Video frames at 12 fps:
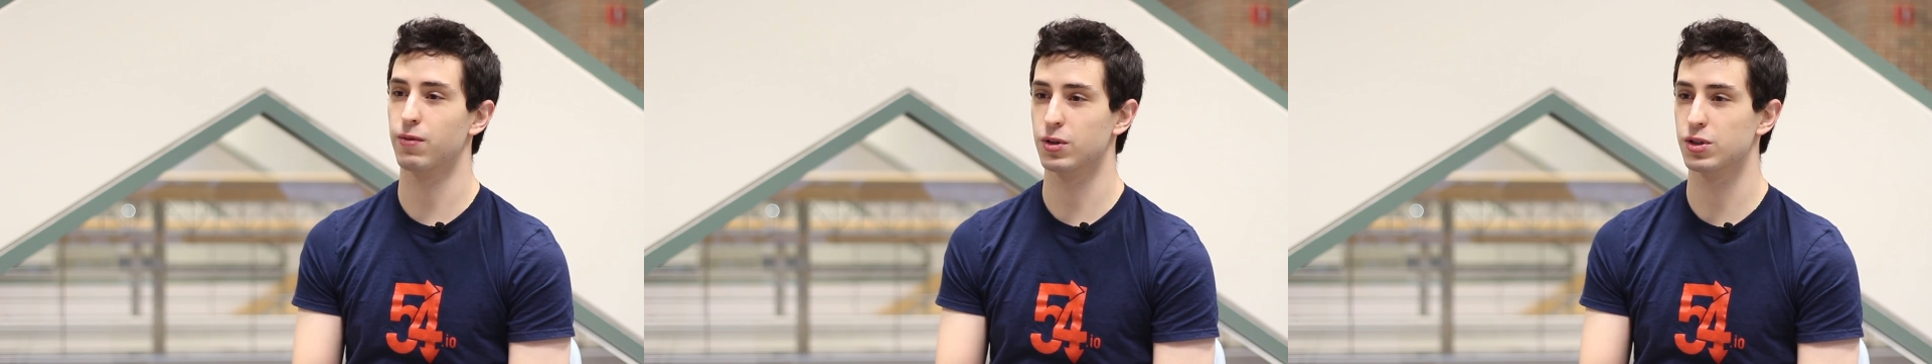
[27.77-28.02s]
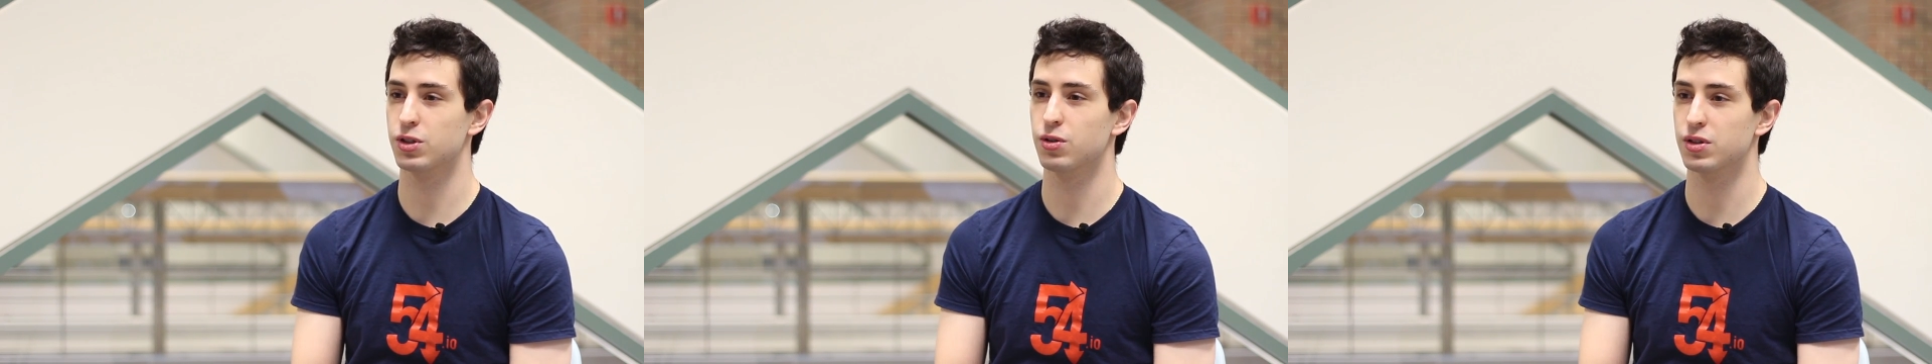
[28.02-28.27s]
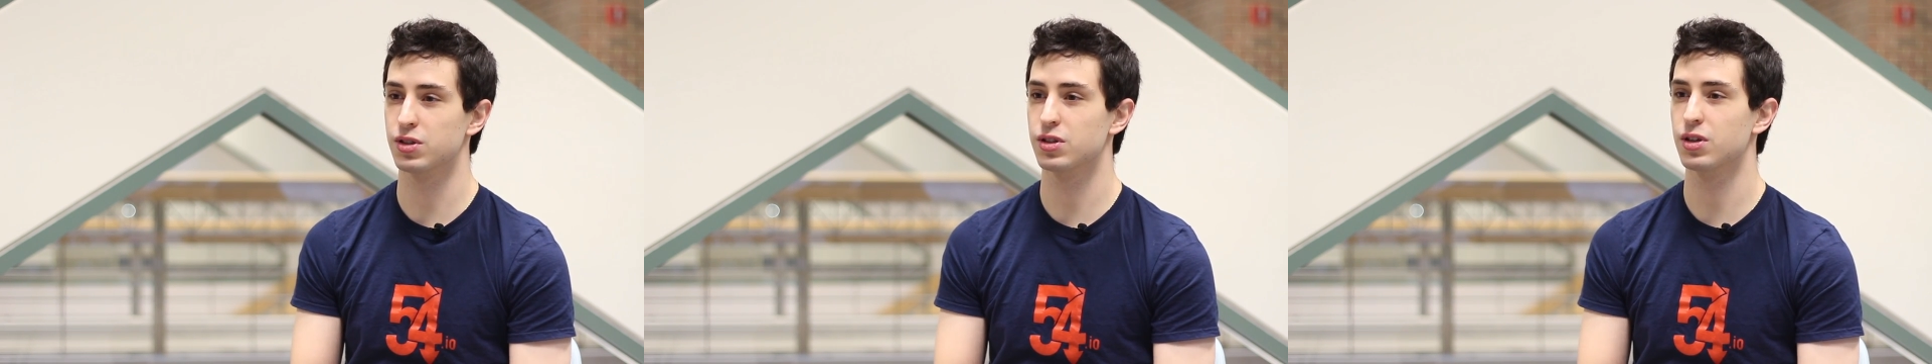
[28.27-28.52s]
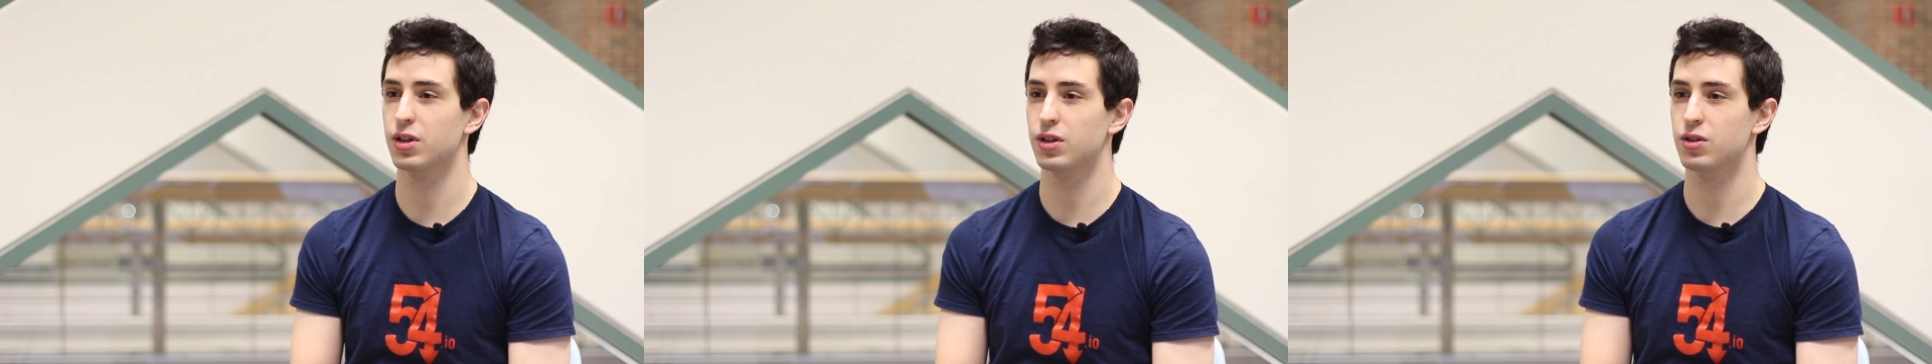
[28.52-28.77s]
for
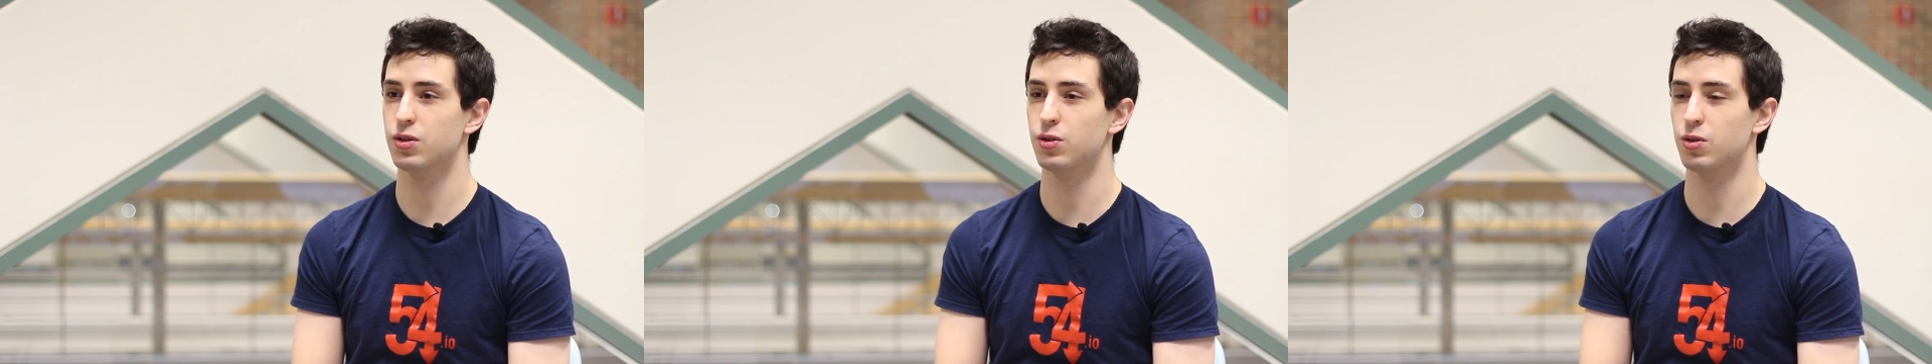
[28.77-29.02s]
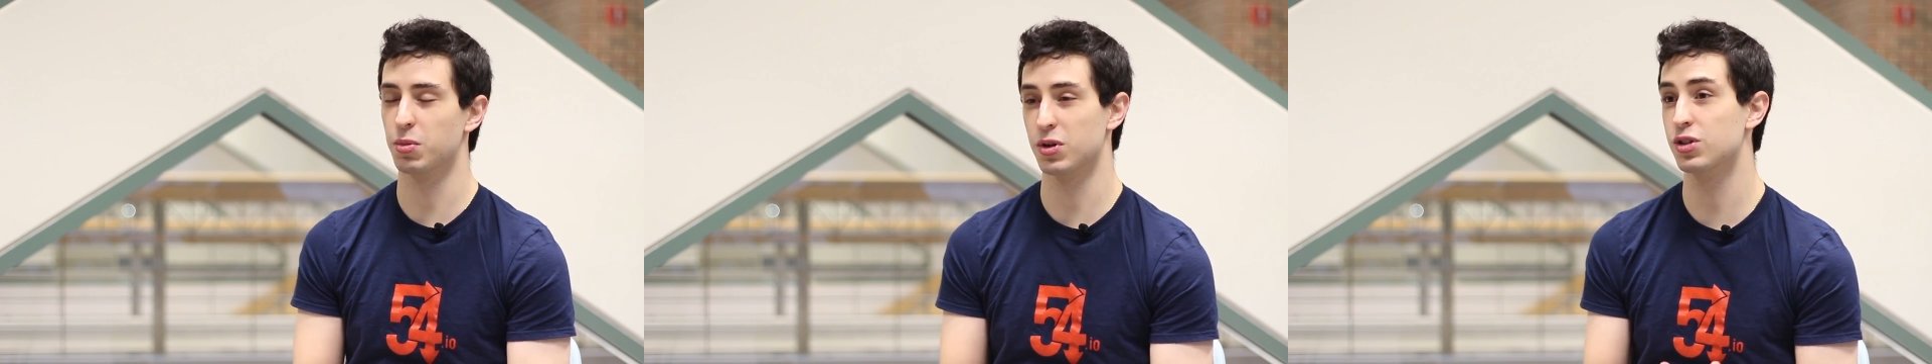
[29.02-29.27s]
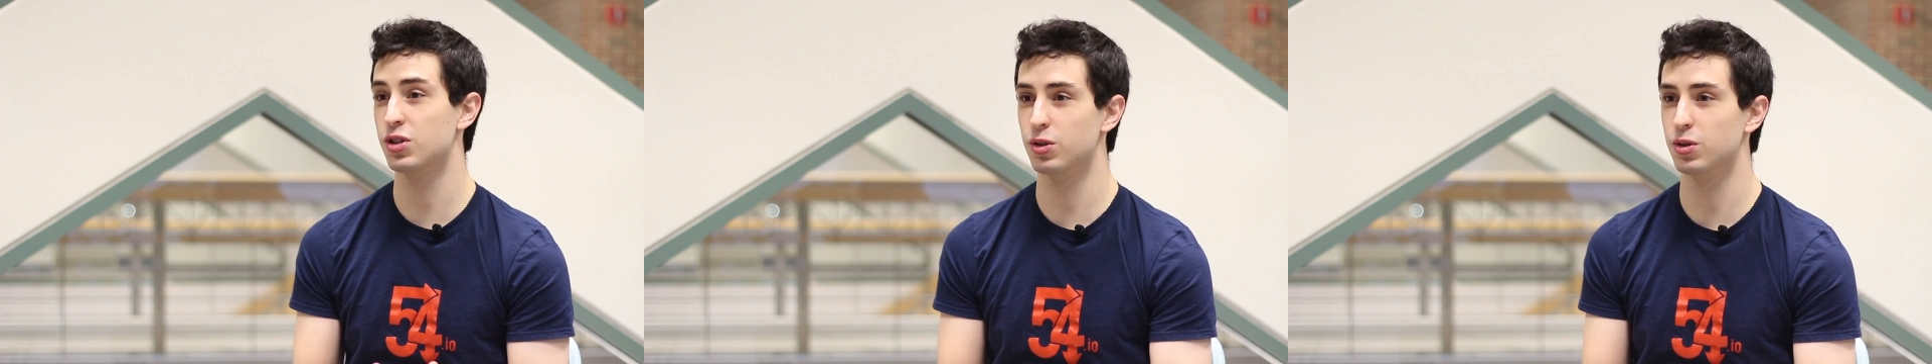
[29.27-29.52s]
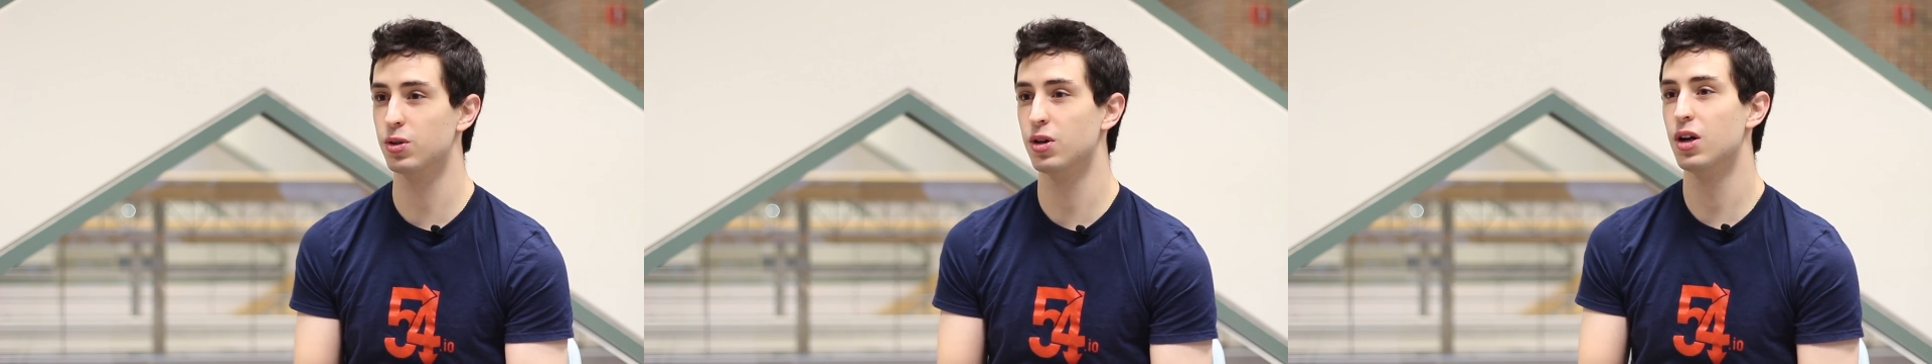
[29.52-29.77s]
students to
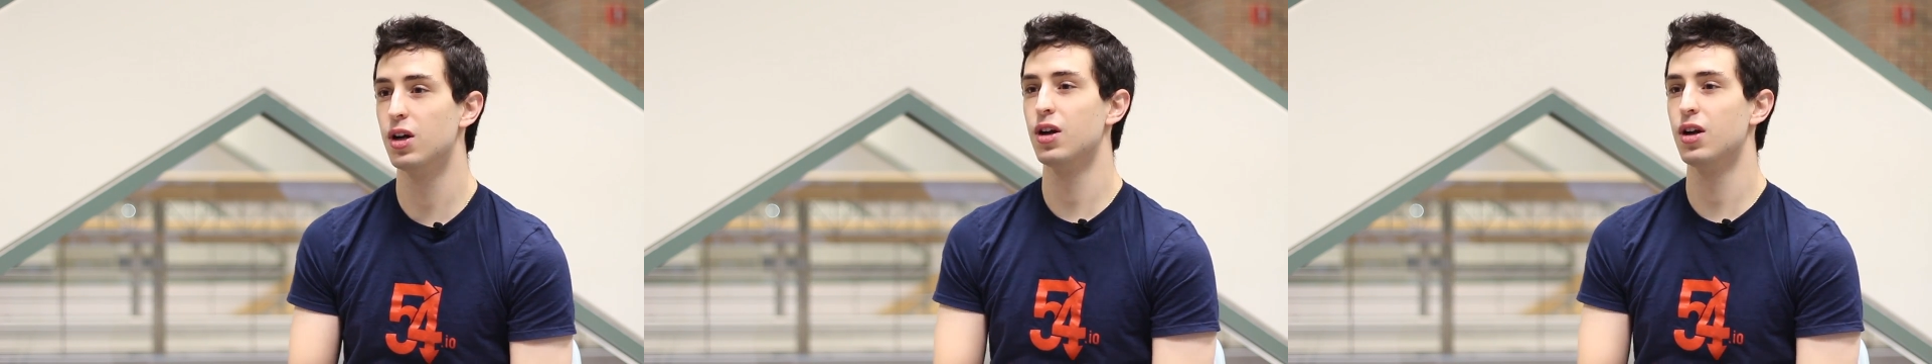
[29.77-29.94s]
pursue